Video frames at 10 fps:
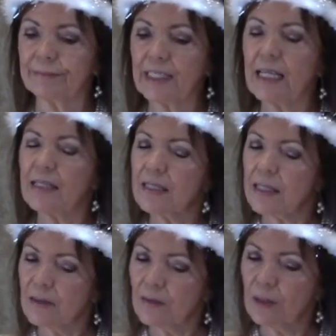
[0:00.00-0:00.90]

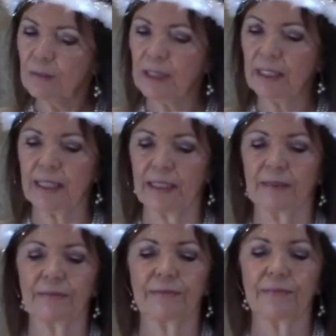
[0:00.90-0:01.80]
instead of complaining,
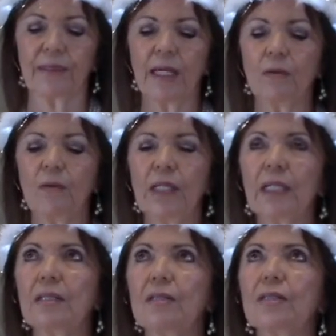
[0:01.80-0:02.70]
we
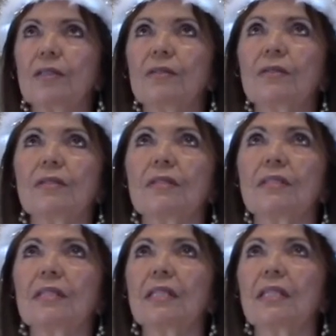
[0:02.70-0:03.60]
can choose to
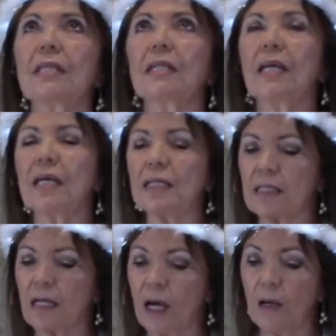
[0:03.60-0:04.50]
see it as
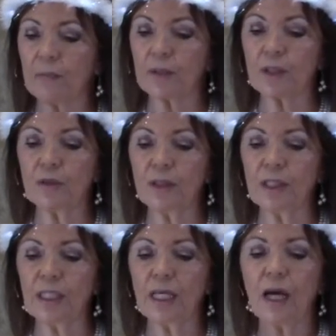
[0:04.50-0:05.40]
an
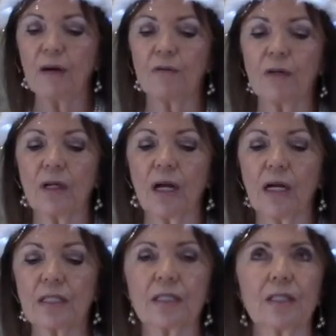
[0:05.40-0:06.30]
opportunity for
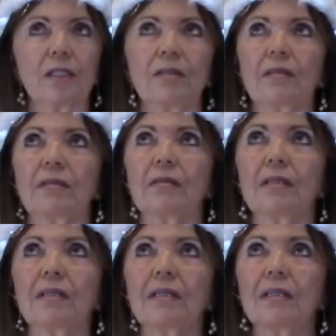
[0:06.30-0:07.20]
us to
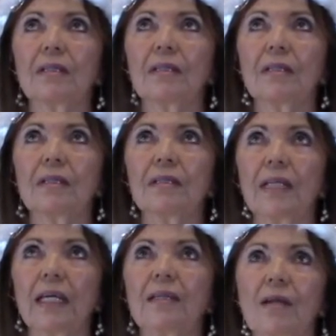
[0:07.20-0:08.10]

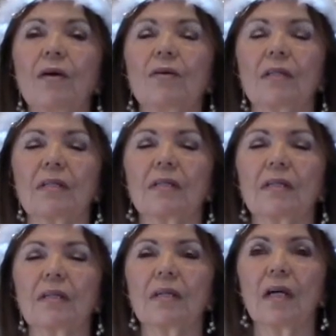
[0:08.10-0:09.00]
take note
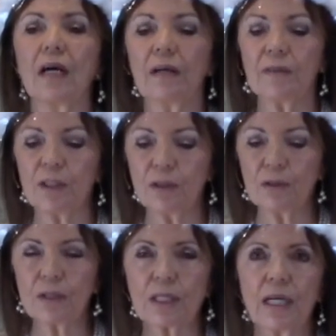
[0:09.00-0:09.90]
of the
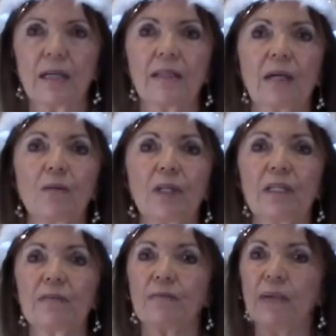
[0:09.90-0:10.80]
use that
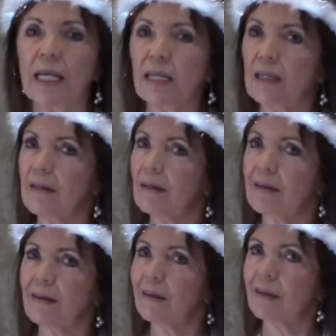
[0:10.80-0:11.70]
we've made
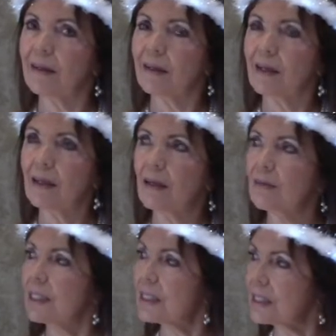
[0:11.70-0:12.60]

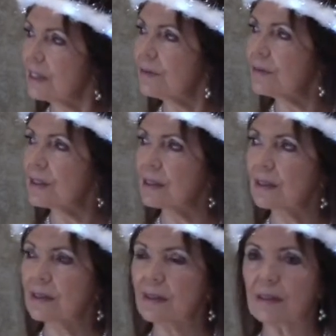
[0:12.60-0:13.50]
of this gift
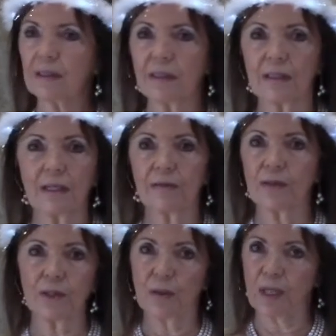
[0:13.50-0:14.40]
of
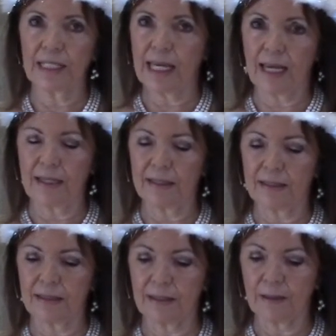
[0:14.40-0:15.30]
31 days.